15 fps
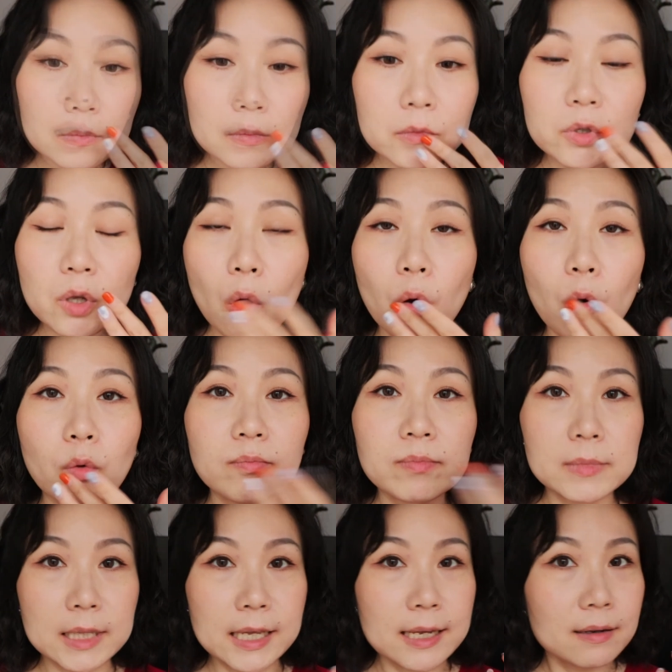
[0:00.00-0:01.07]
So
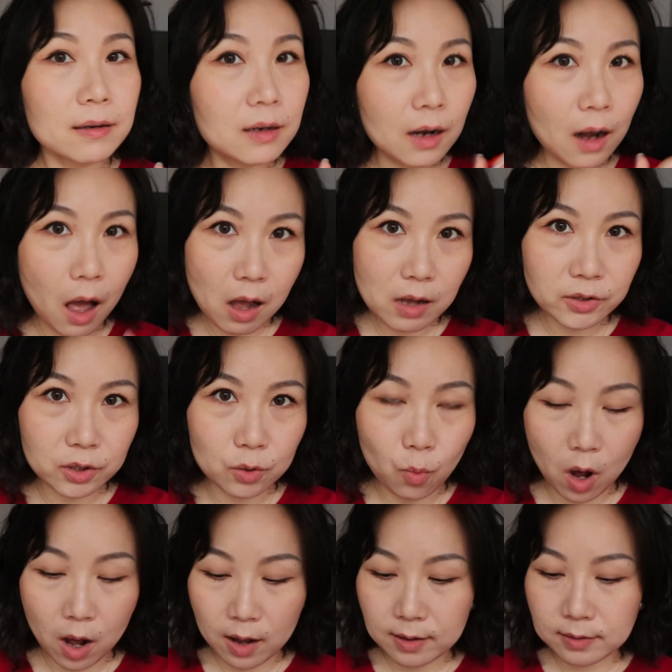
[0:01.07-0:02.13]
the last
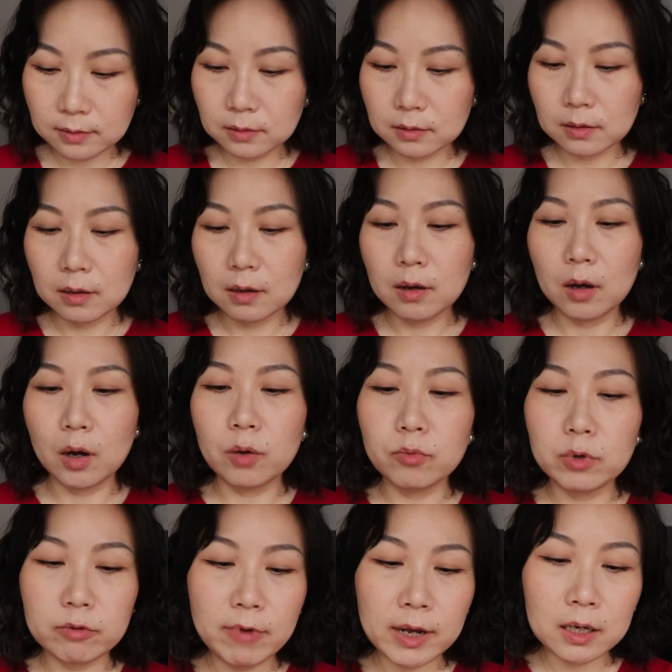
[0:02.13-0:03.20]
one I
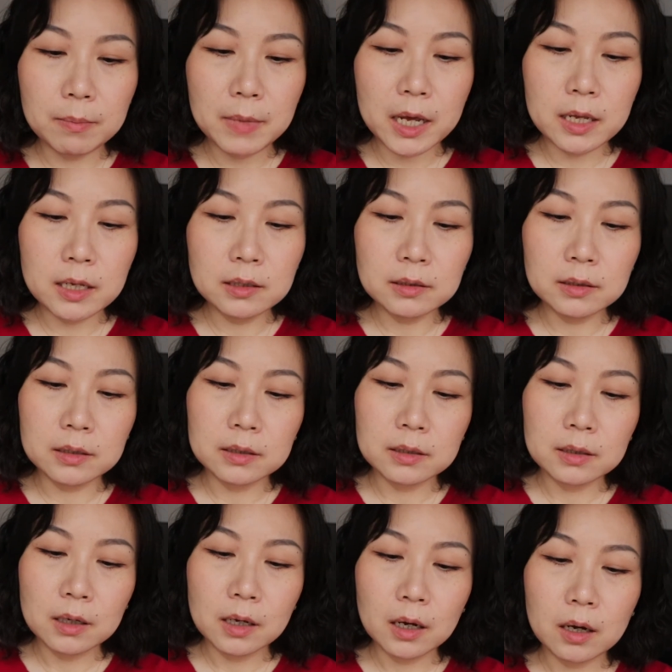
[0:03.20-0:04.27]
would
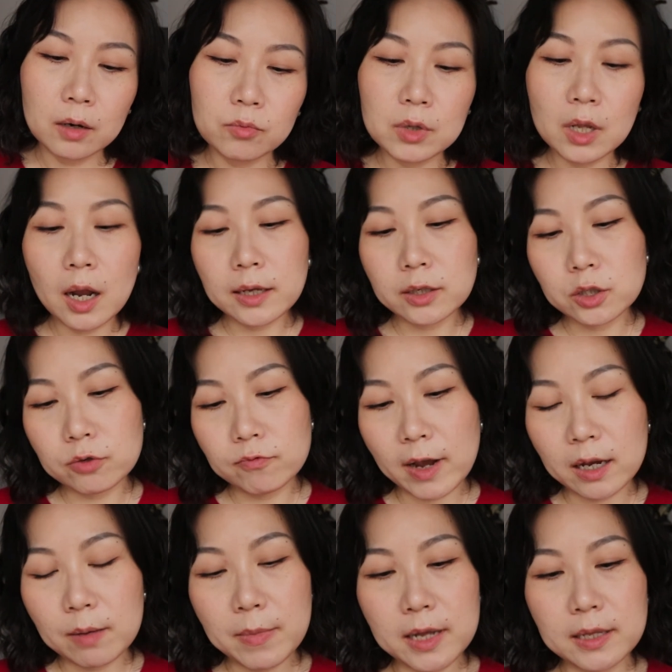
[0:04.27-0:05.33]
like to
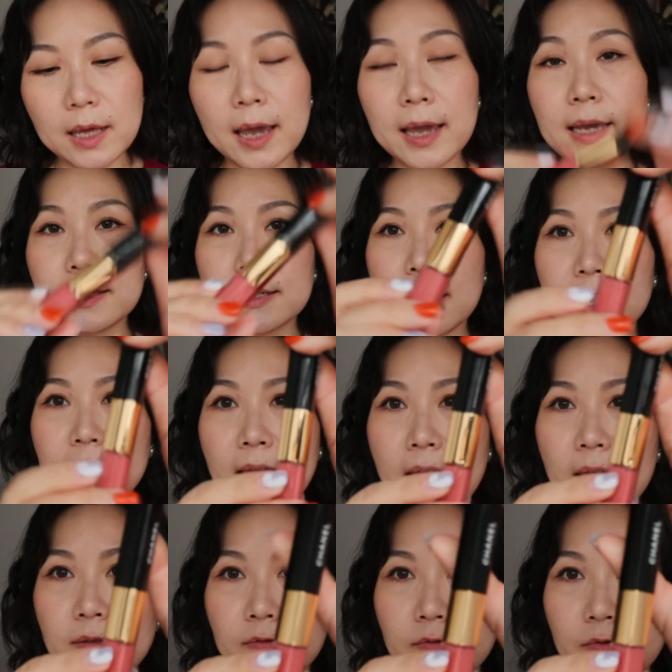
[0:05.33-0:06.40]
recommend is again